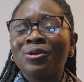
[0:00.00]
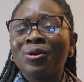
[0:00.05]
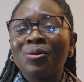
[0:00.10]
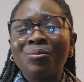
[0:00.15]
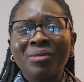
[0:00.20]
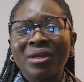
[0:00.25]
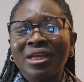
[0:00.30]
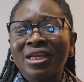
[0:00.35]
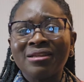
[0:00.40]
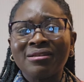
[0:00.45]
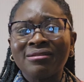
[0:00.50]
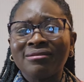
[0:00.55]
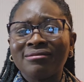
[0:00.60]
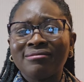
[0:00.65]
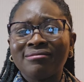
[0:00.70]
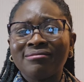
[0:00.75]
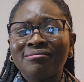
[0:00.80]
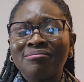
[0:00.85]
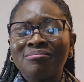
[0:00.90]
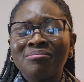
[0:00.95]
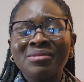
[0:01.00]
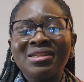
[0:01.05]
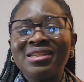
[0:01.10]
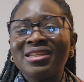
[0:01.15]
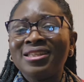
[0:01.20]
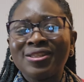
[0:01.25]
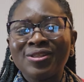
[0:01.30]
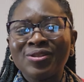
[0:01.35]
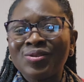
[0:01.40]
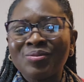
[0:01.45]
make
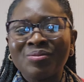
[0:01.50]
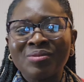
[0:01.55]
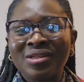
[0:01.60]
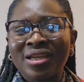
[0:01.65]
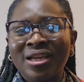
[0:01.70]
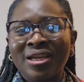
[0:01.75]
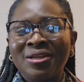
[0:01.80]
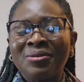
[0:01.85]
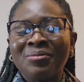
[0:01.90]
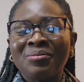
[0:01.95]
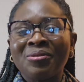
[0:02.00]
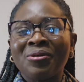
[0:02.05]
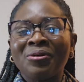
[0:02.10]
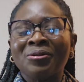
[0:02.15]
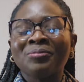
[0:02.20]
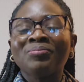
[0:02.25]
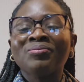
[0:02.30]
meanings to me anymore.